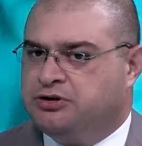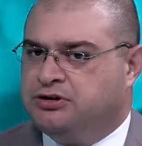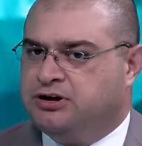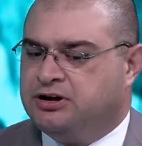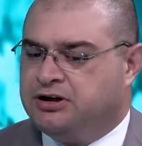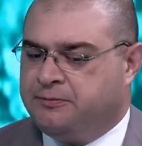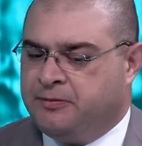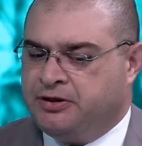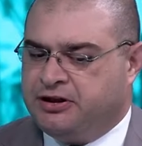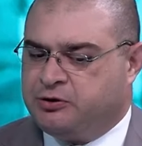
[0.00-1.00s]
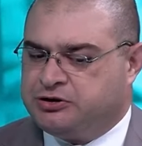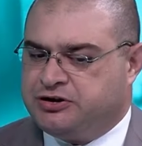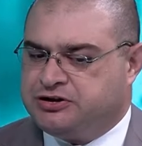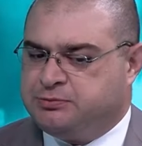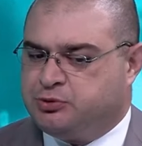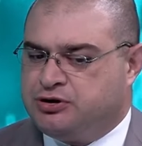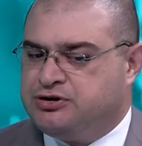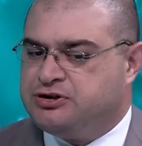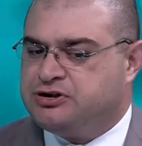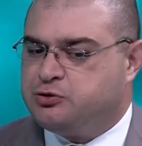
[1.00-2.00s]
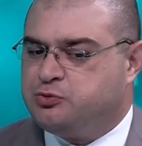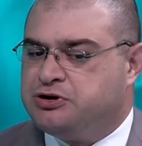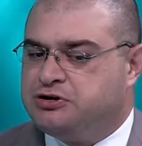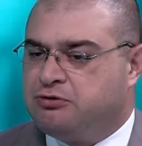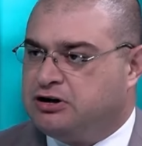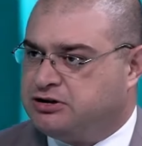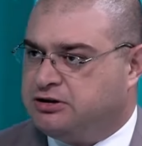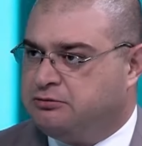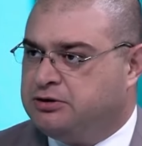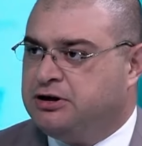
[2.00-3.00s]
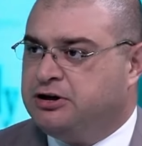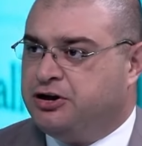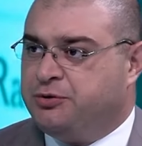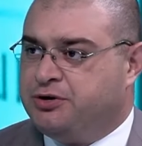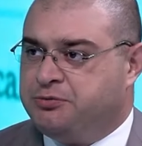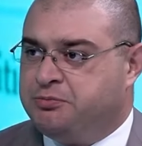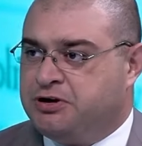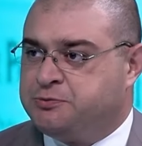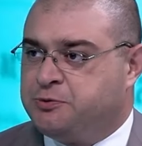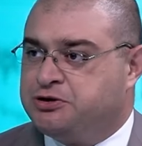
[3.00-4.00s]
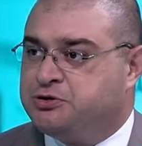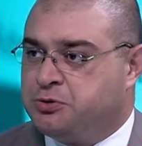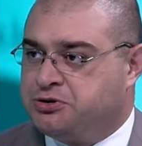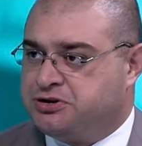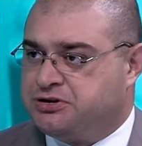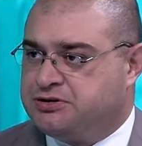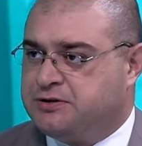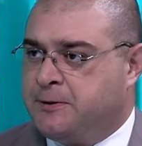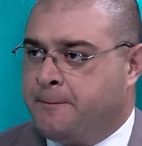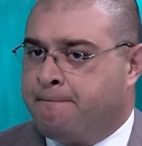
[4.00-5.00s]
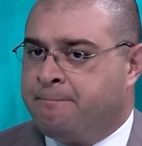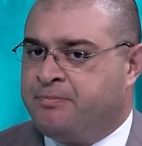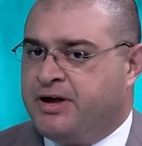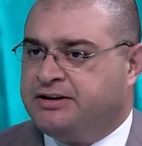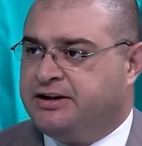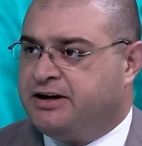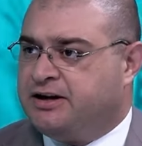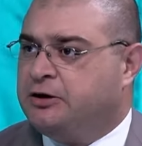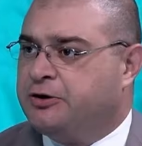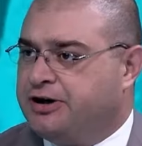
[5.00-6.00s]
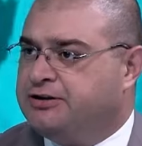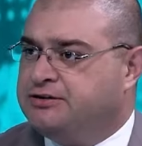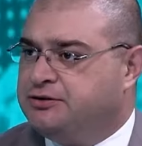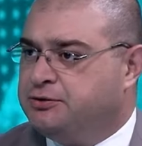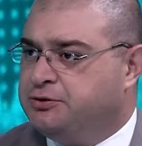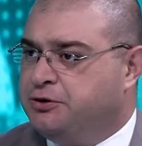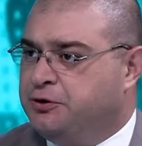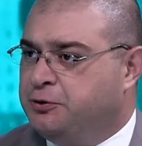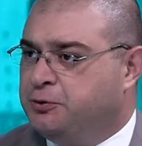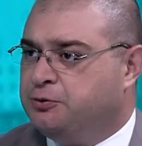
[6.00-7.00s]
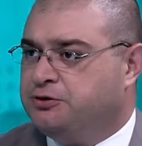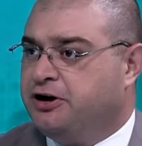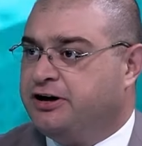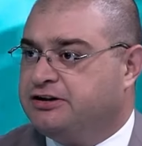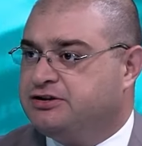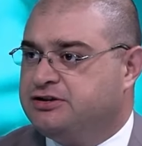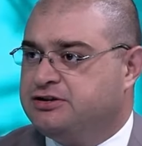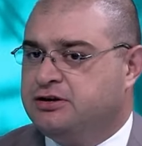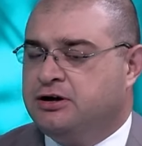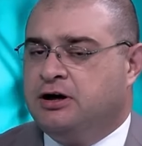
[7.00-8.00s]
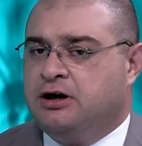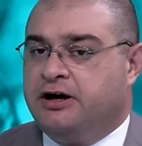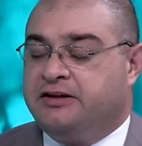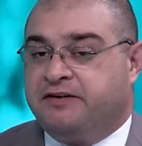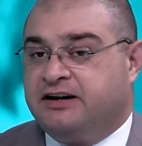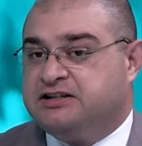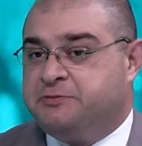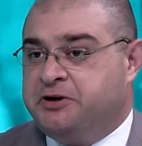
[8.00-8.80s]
with the negotiation process with Russia, there will be much more resources that they can allocate to new directions. And frankly